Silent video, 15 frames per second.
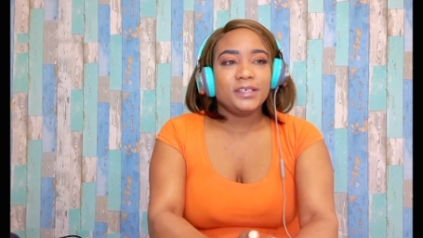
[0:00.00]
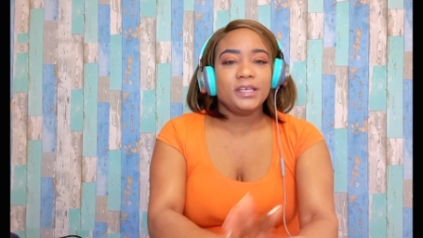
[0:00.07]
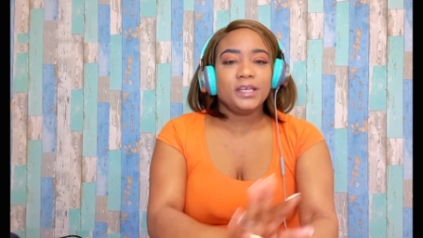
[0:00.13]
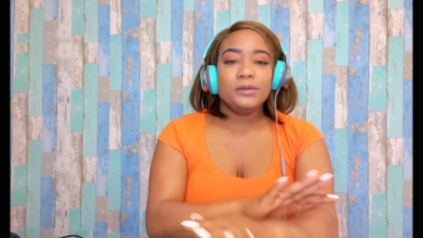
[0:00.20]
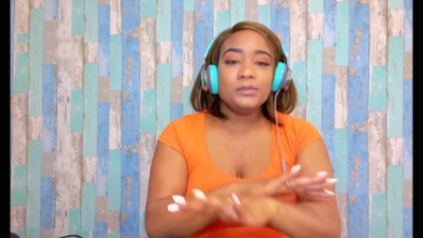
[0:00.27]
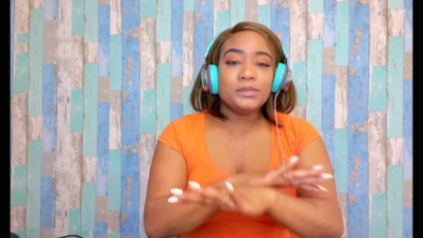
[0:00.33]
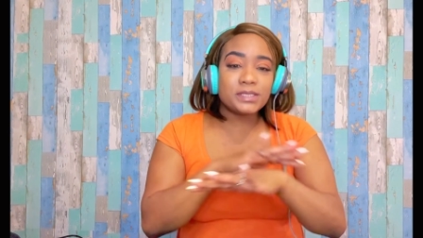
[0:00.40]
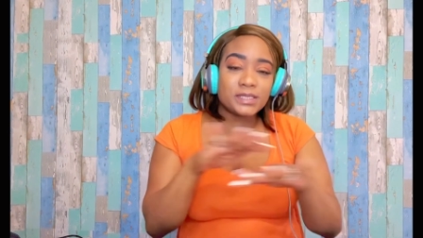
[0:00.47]
it
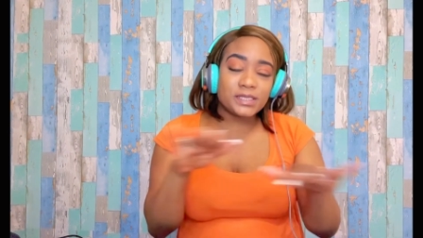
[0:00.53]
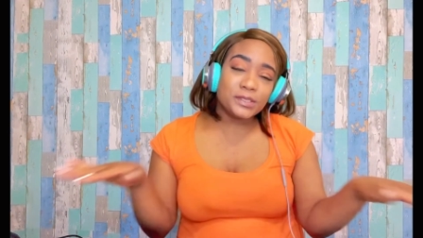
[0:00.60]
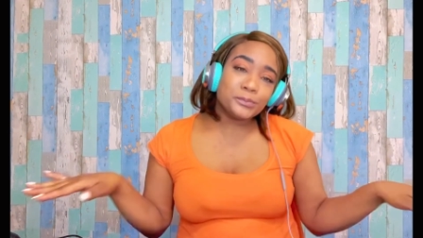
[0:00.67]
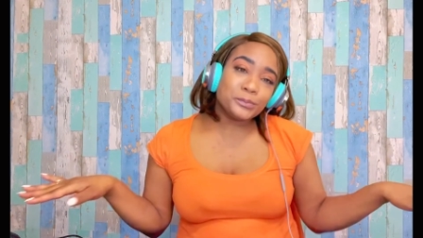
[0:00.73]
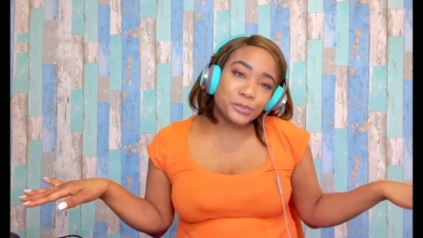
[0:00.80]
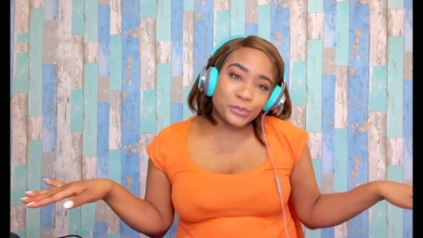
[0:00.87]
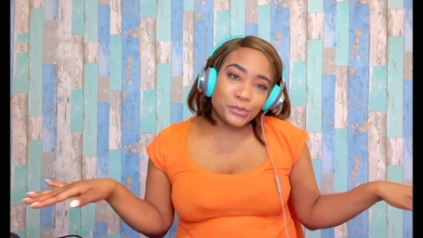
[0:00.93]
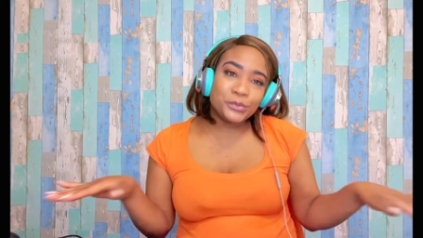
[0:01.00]
was
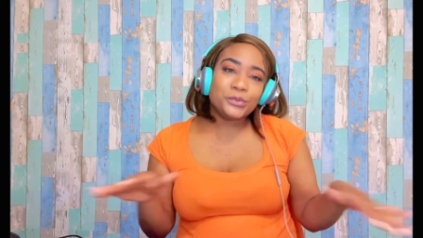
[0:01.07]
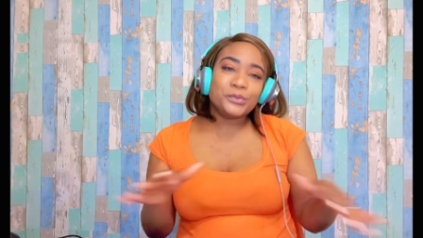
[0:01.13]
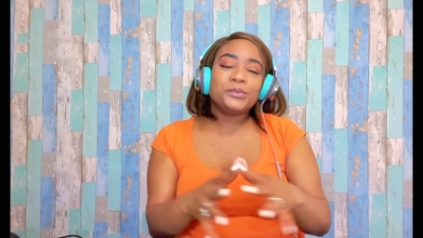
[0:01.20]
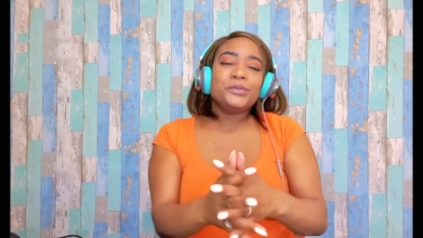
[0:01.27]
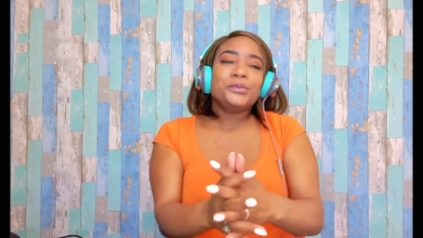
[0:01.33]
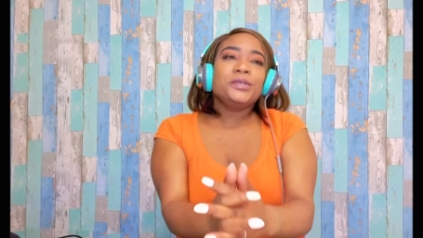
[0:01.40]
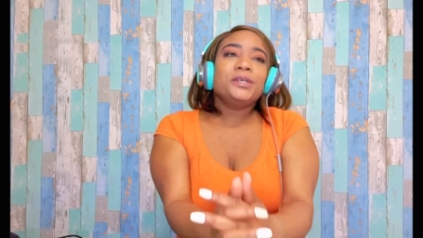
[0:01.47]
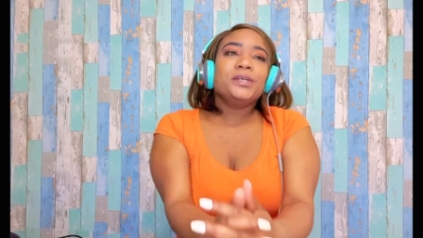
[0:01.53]

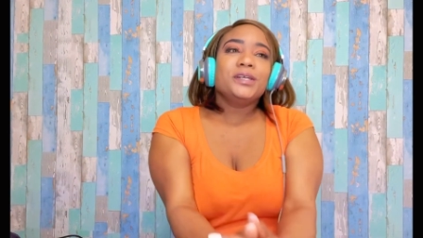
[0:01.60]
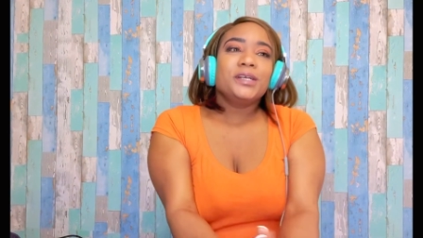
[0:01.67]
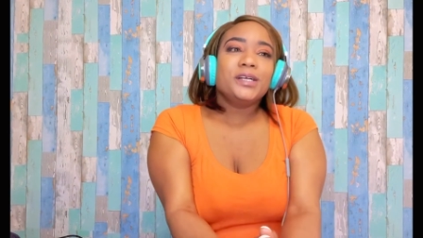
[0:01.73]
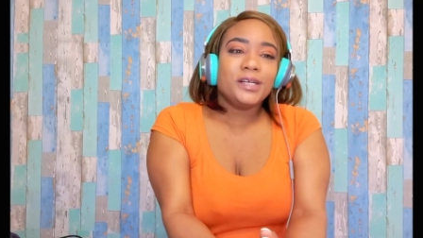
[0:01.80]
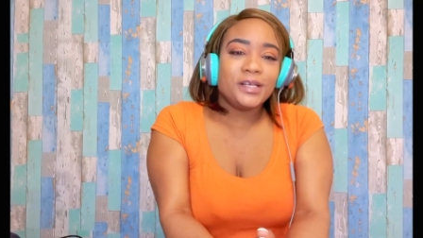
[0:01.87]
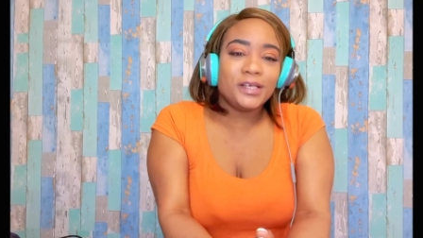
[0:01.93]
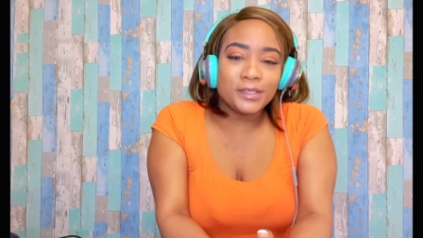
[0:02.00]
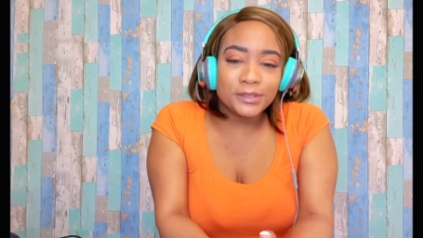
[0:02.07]
simple,
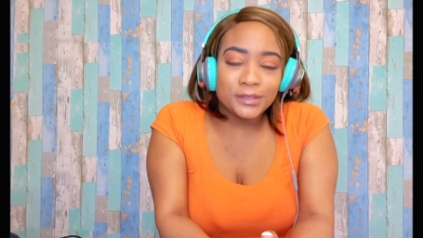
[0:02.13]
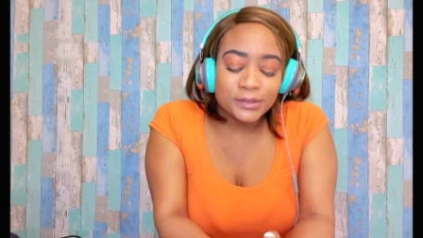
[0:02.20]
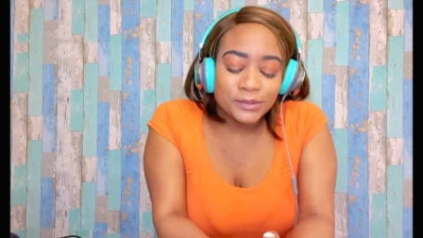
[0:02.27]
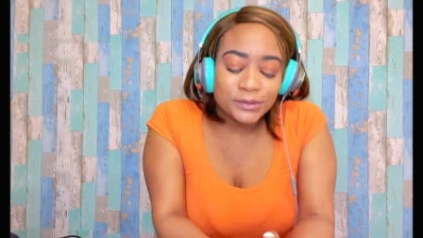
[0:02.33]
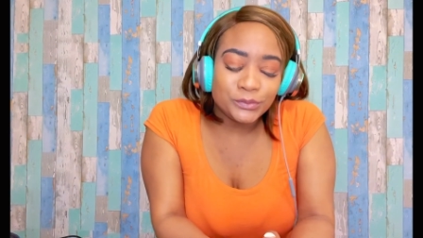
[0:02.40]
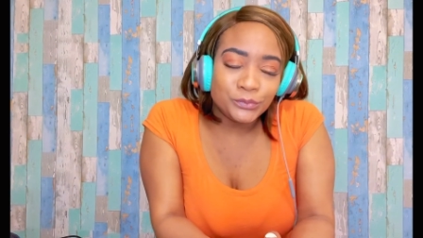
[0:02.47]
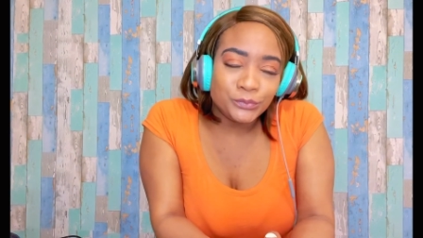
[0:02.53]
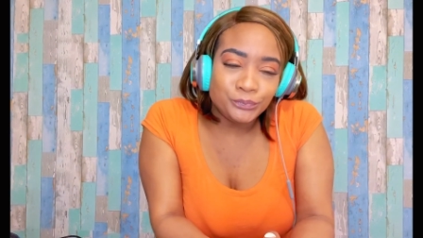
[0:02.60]

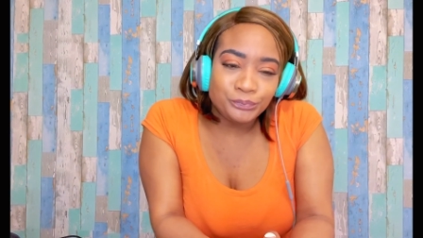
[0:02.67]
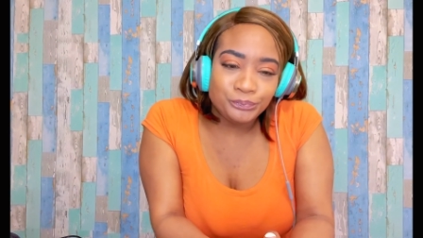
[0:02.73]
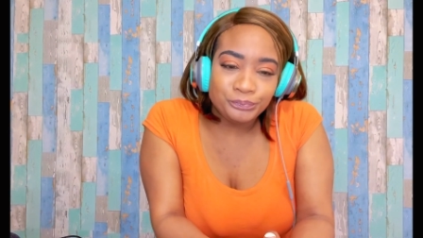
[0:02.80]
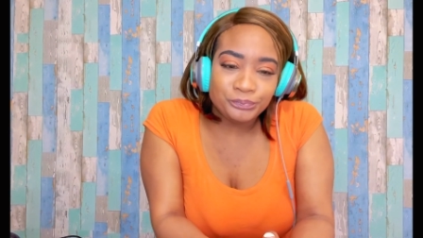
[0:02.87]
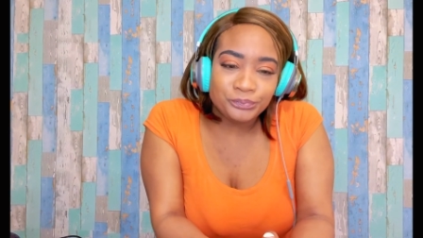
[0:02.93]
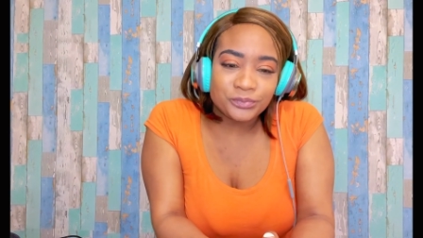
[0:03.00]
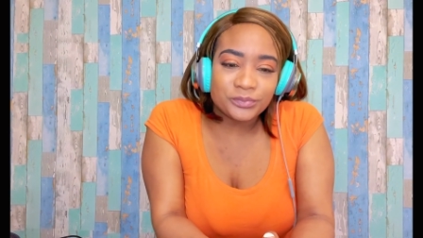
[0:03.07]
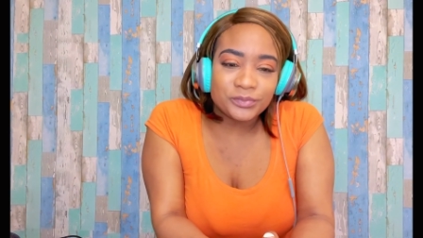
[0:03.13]

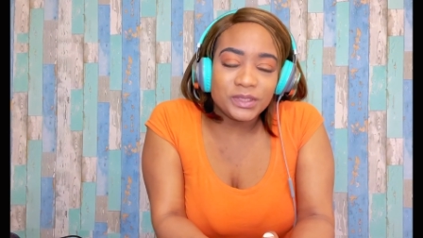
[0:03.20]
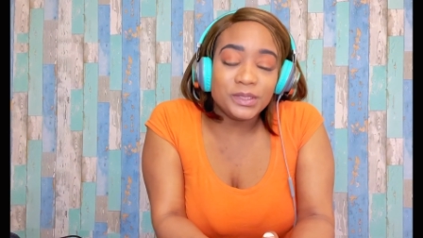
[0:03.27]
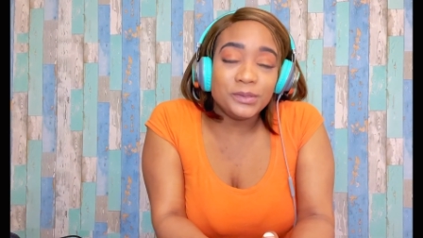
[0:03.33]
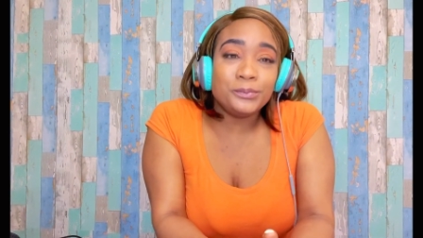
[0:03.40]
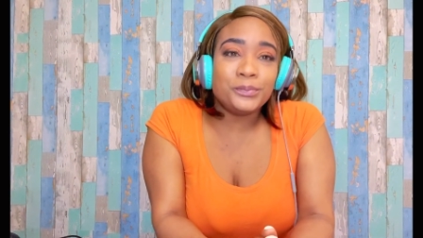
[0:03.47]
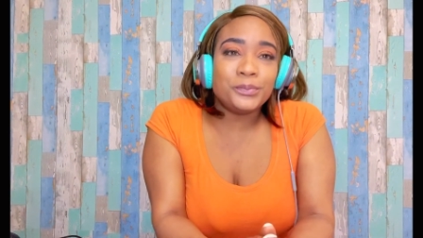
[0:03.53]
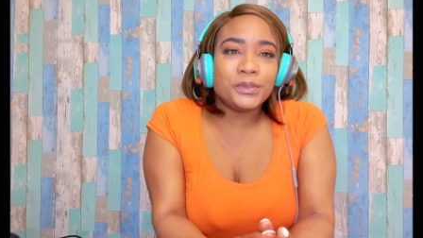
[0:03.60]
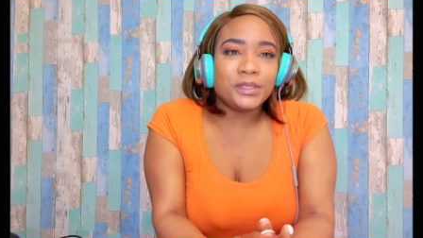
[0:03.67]

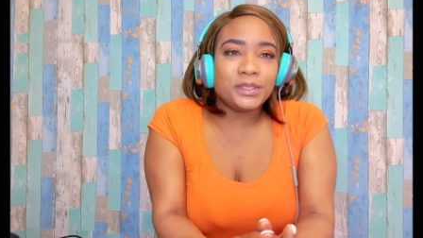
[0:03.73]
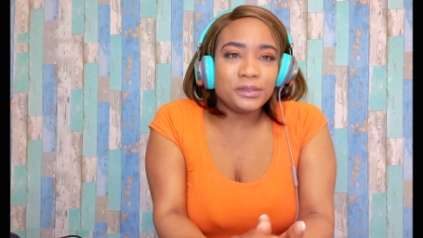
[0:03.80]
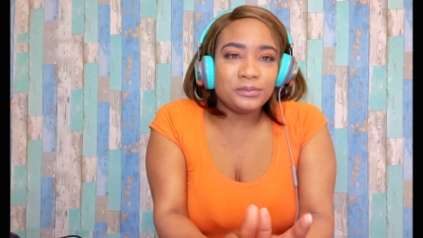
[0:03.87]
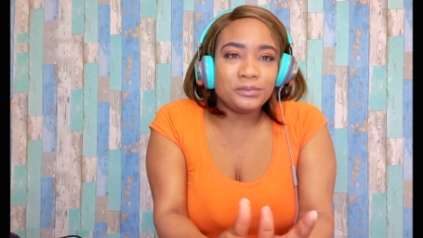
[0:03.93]
but